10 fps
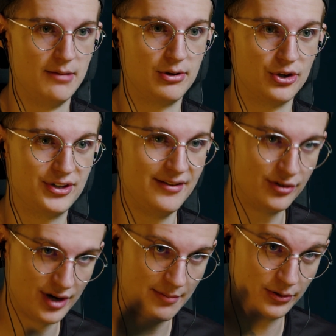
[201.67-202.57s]
Because if
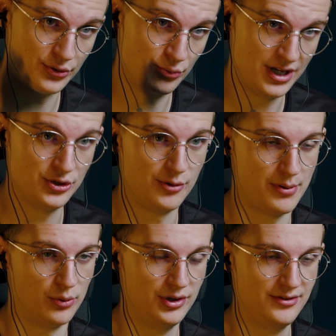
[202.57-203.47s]
you're able to read your
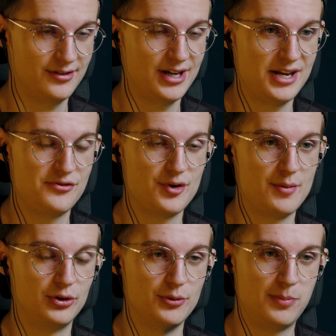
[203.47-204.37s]
opponent, and if you're
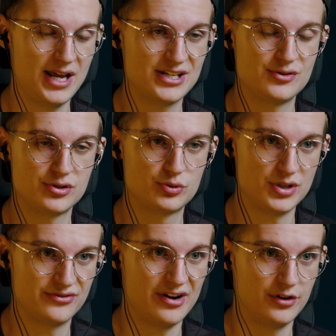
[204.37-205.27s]
able to play
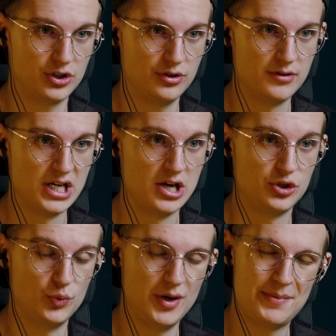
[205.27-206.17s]
switch very good,
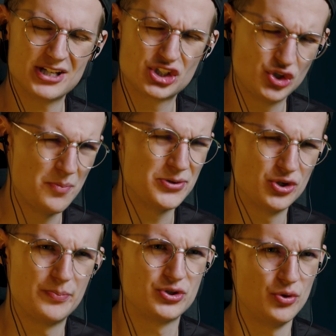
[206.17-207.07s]
you will be a
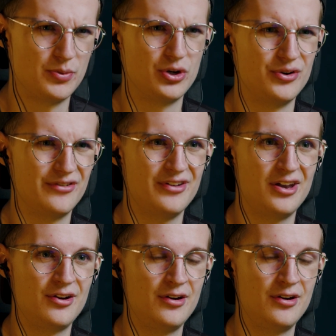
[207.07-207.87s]
super good defender.